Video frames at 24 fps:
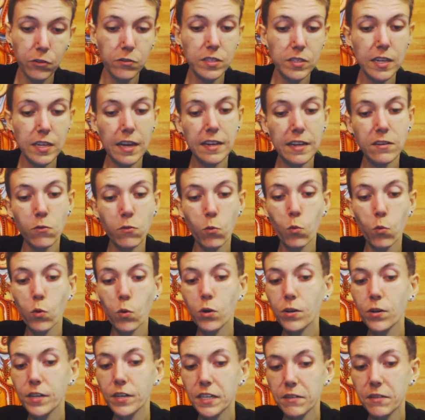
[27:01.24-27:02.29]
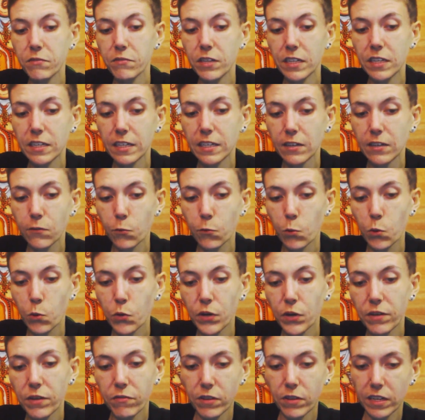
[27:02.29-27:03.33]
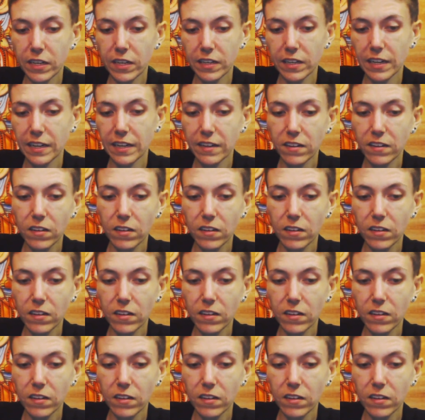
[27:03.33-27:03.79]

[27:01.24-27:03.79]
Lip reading: they're saying or even in